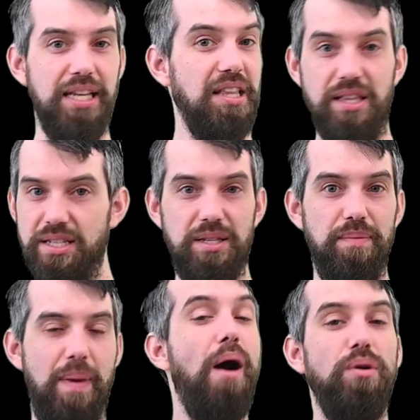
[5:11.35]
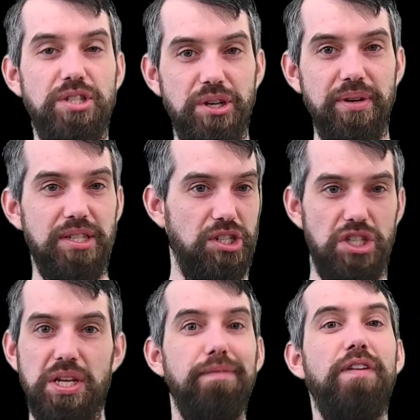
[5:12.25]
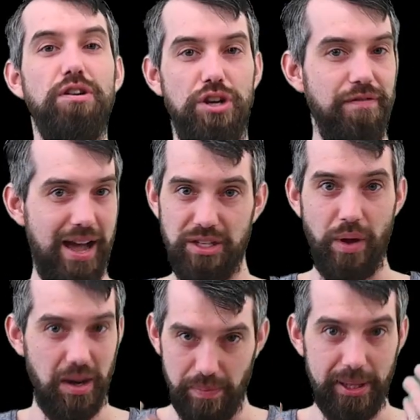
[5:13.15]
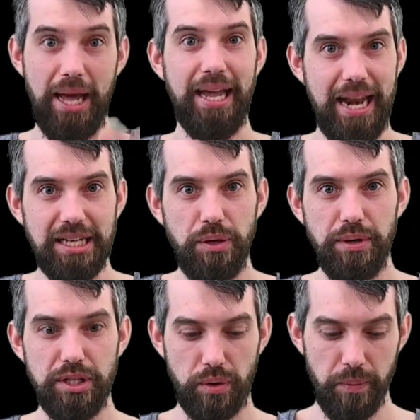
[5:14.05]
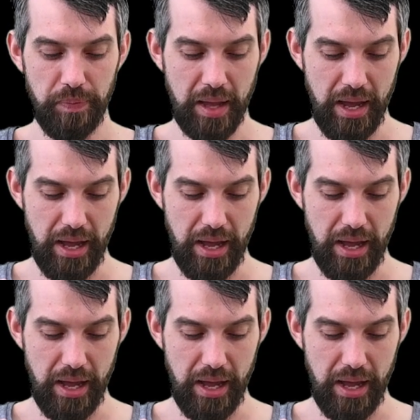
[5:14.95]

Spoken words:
thinking this power series is just some function of x, so I can plug in x equal to 0,